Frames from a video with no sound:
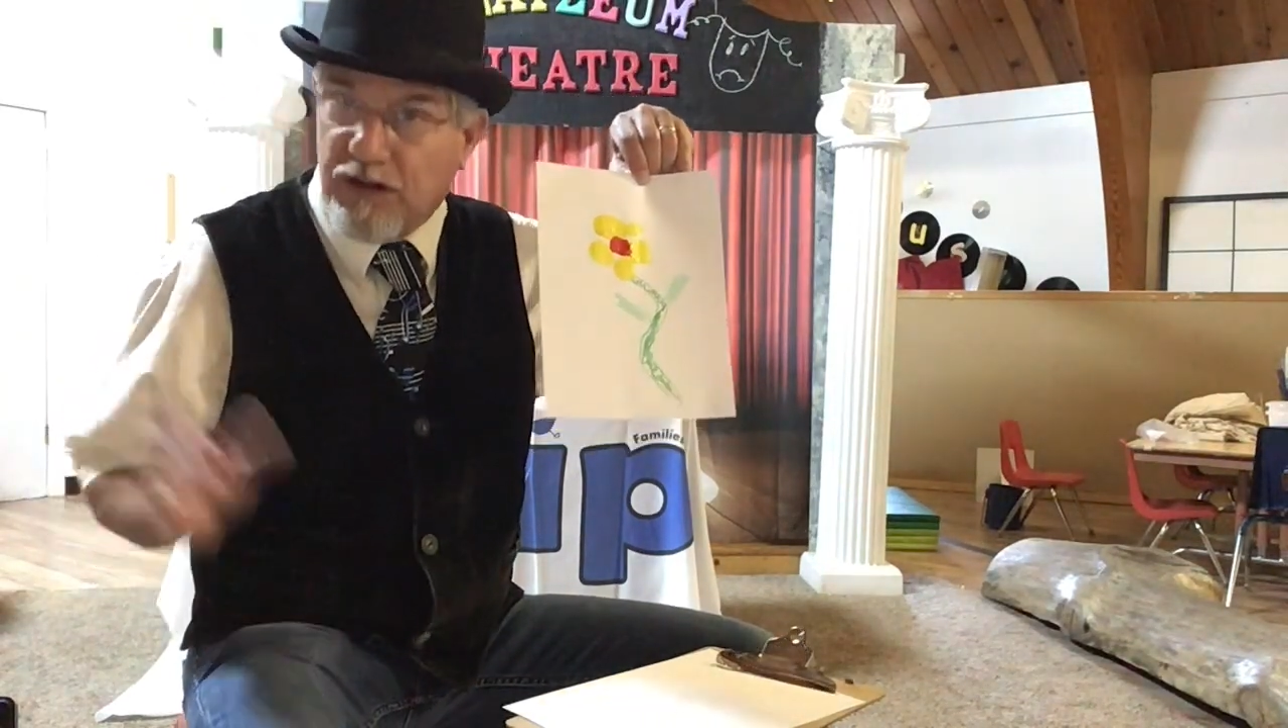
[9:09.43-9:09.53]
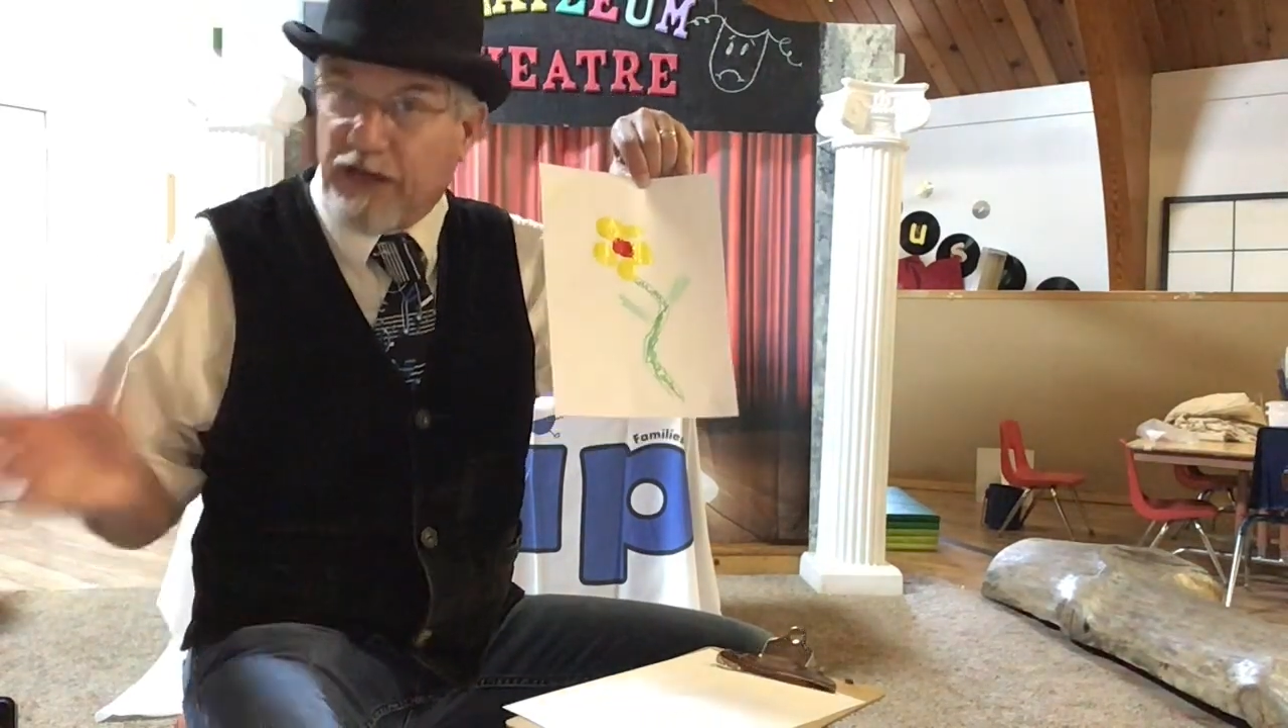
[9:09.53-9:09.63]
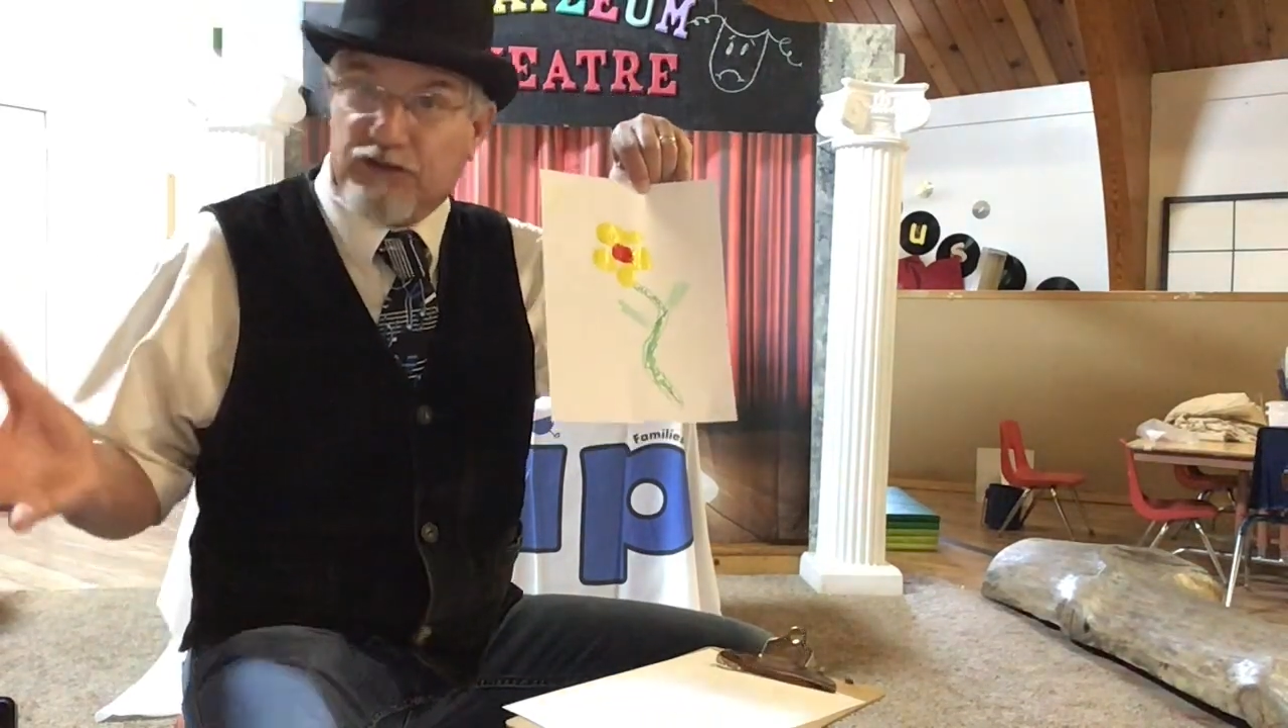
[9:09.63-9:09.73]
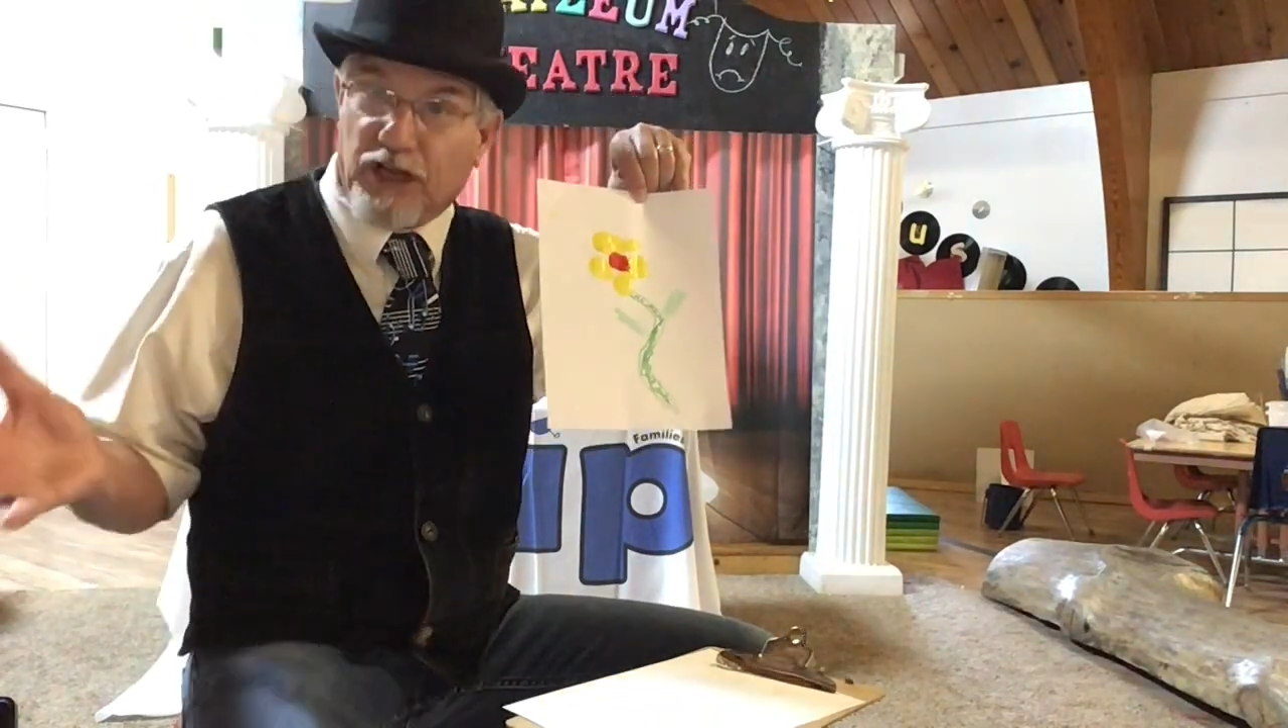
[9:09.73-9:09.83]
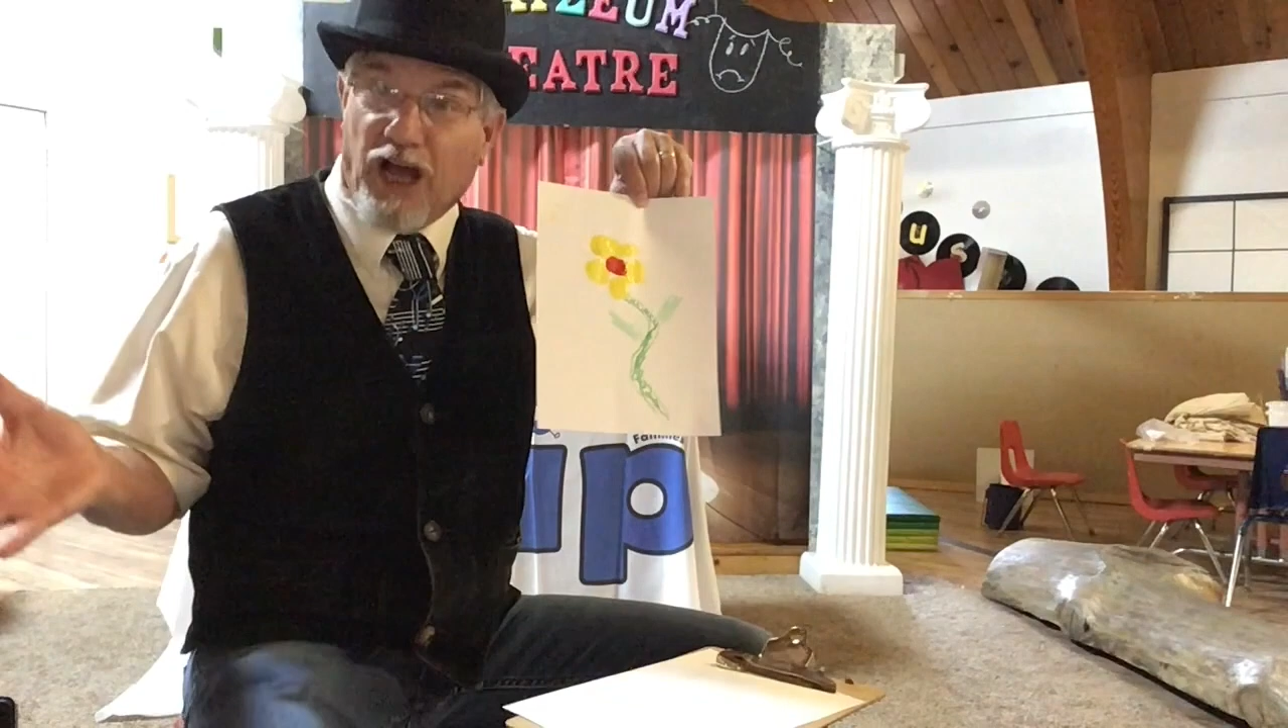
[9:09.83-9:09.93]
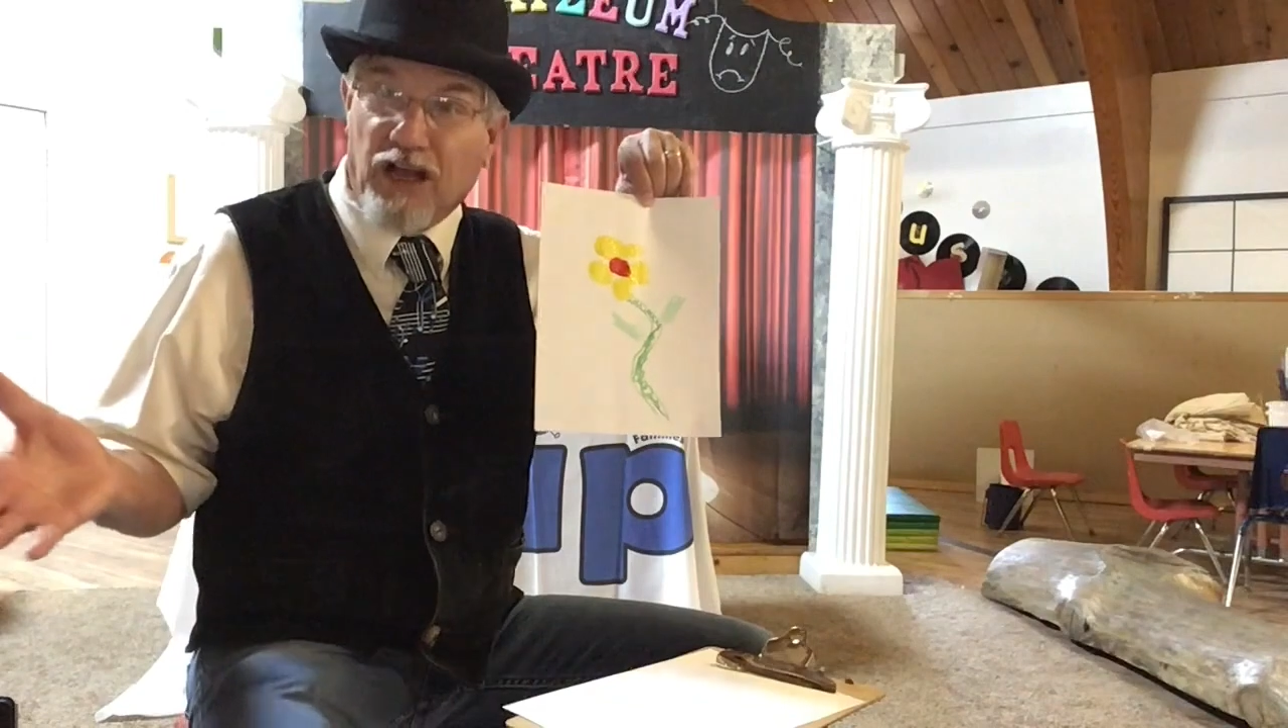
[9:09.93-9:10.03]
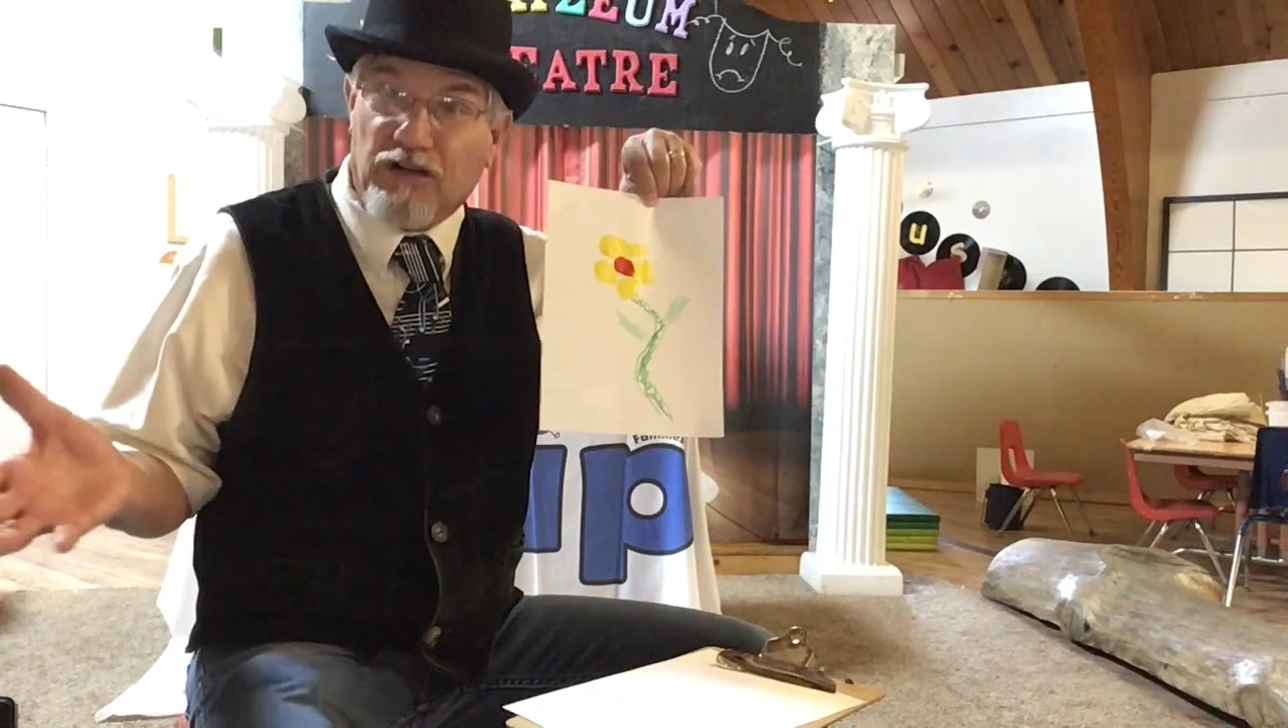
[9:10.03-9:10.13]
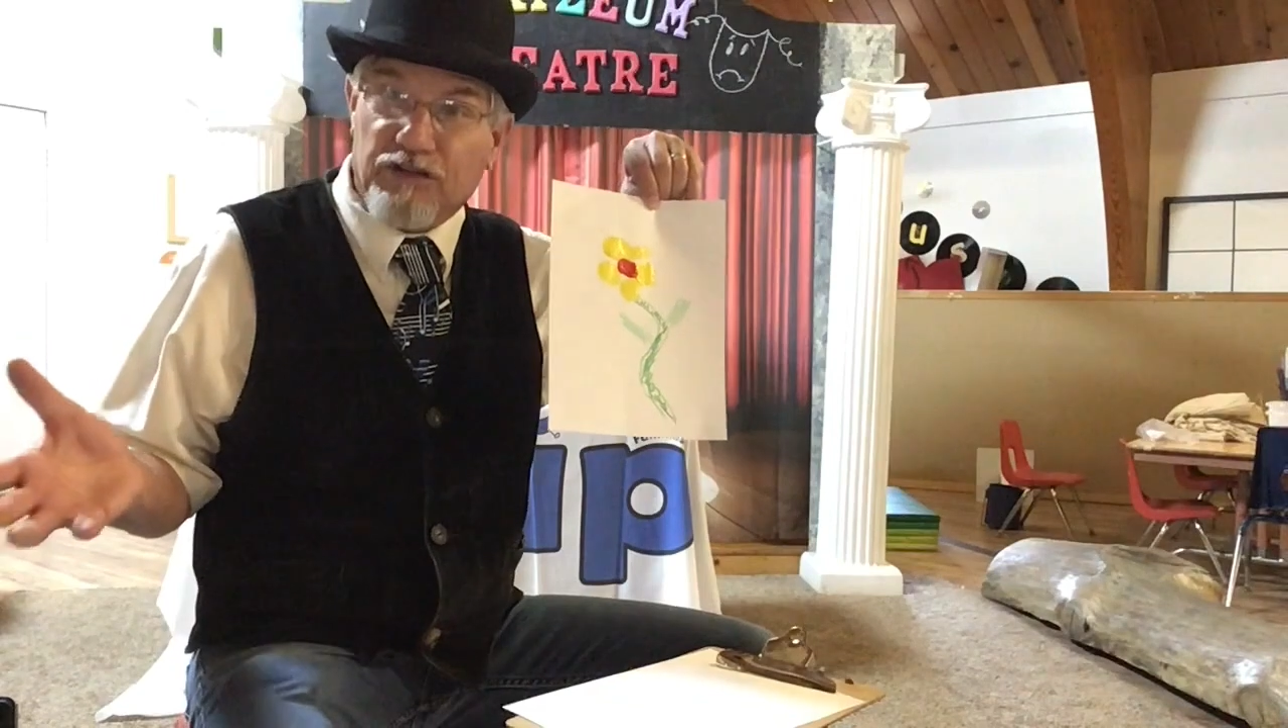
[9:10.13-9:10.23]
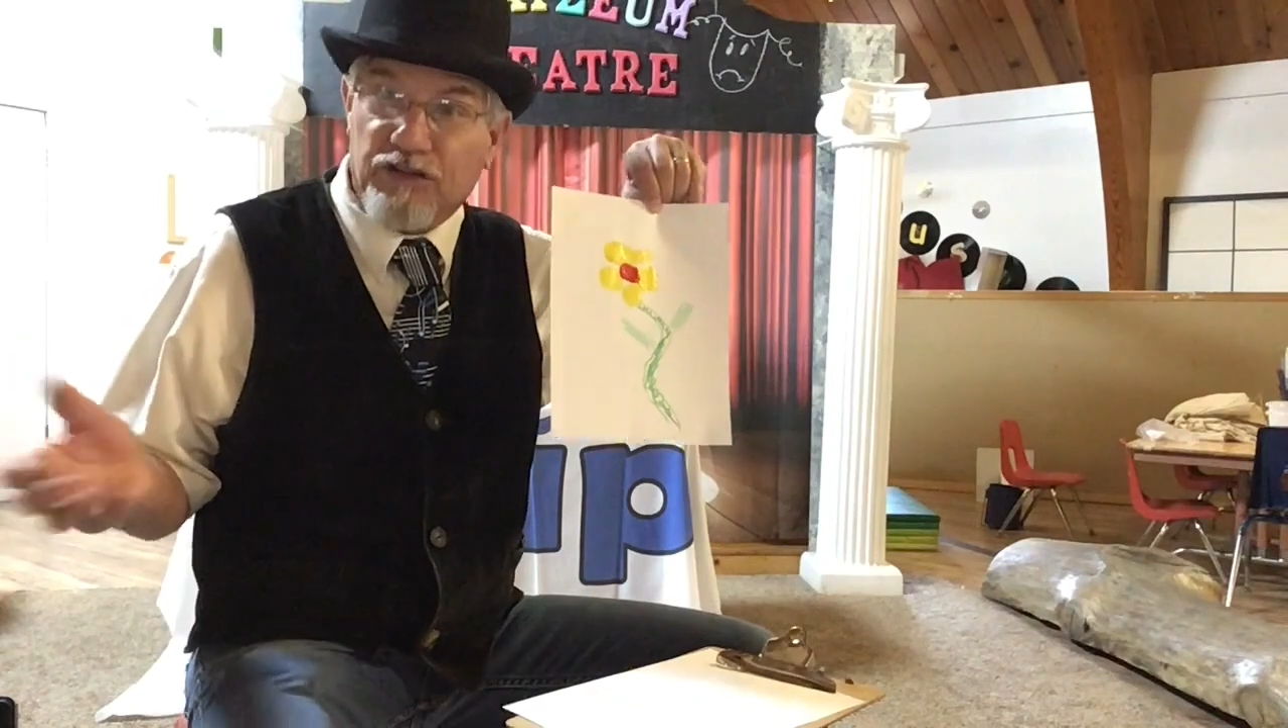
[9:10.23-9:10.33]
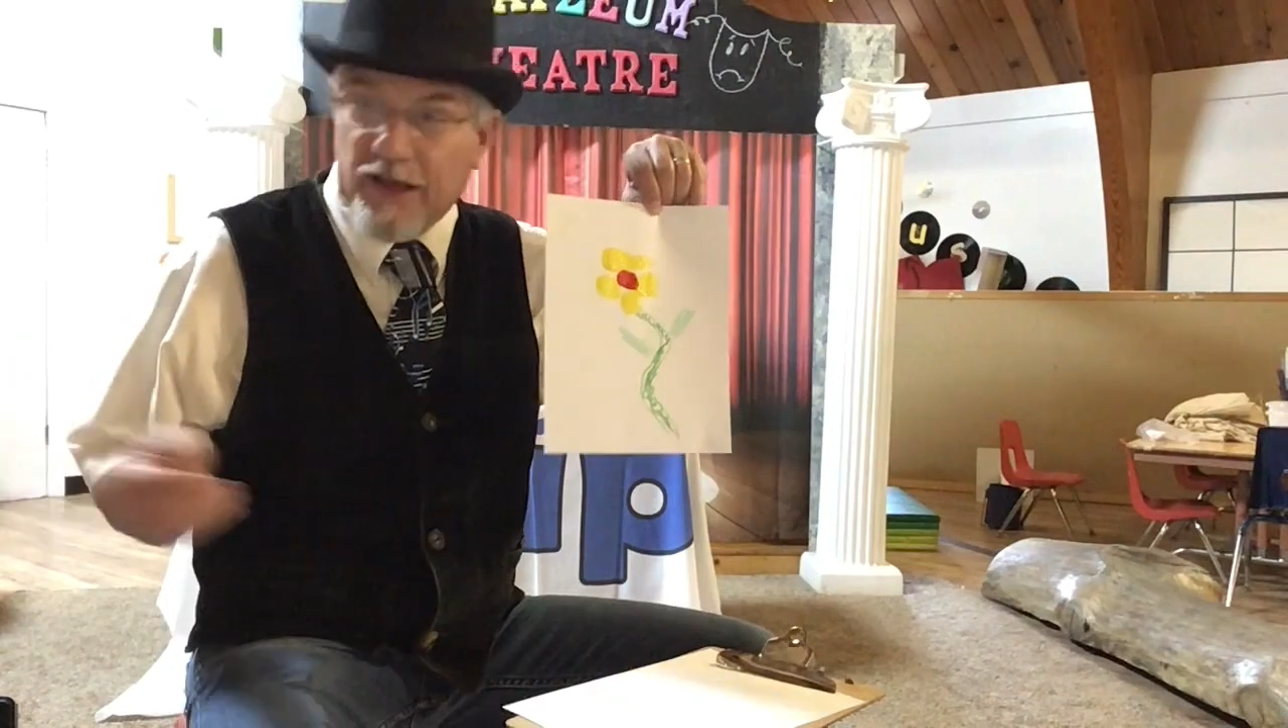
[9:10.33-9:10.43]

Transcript: lots of colors,